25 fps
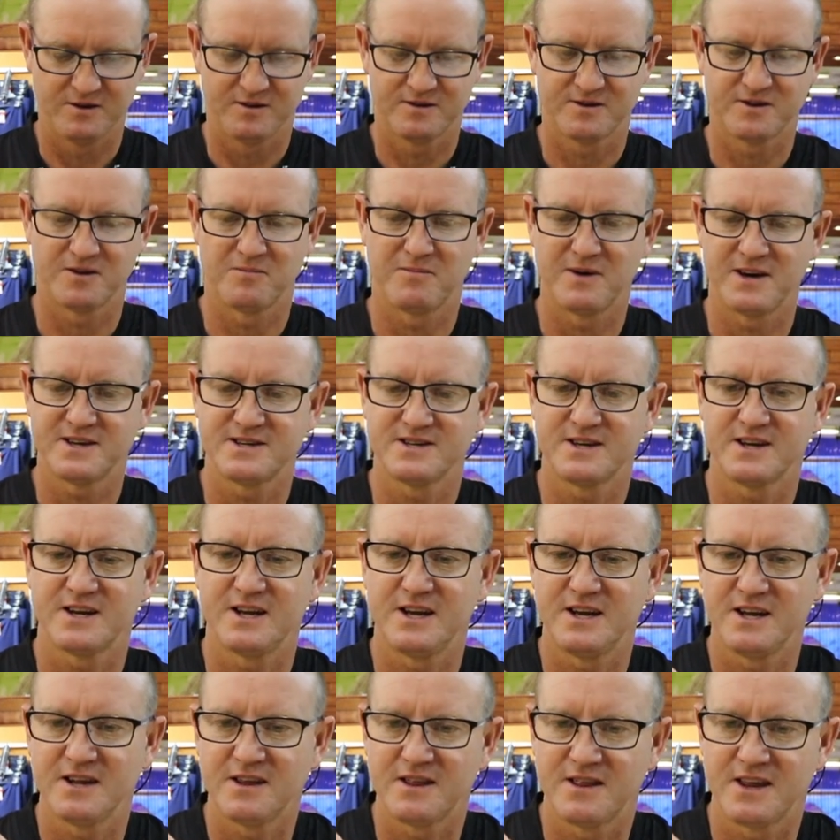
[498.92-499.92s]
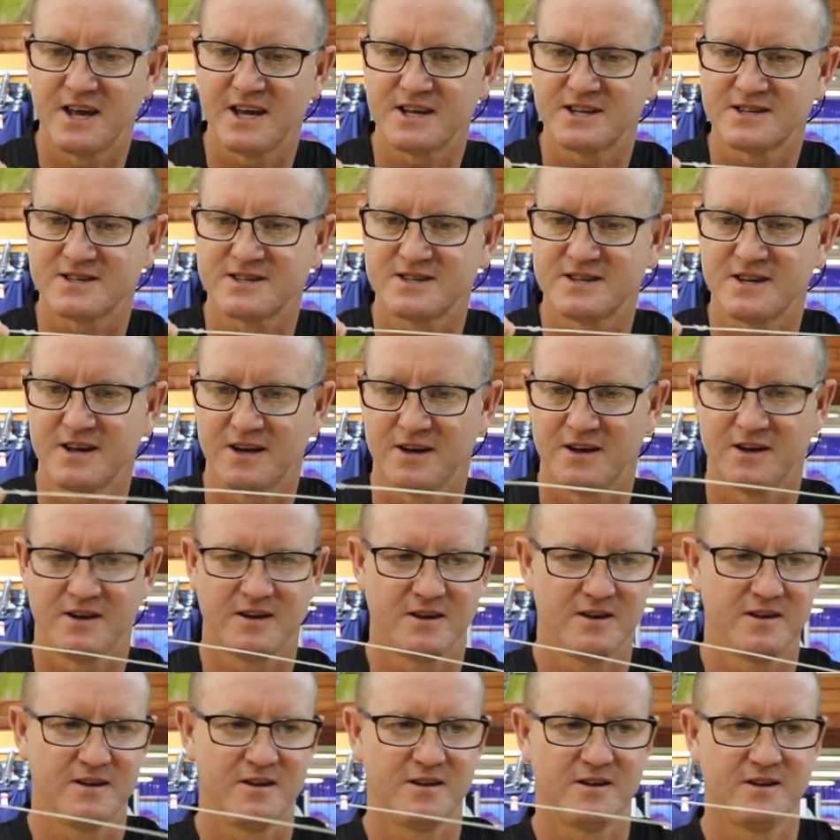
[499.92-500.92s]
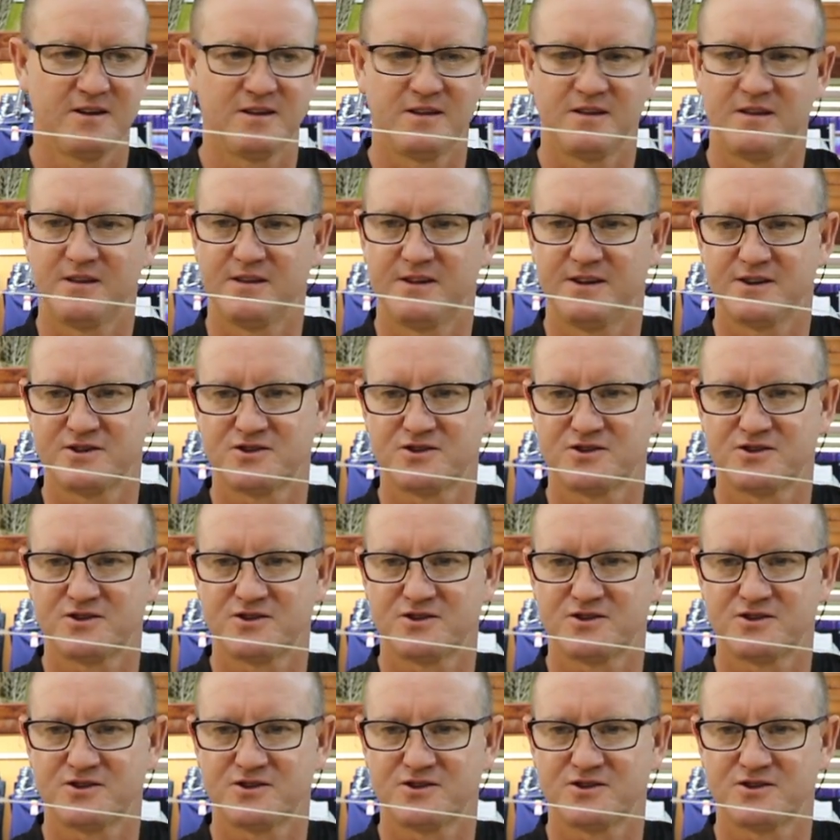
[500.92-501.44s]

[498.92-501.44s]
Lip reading: So basically that's the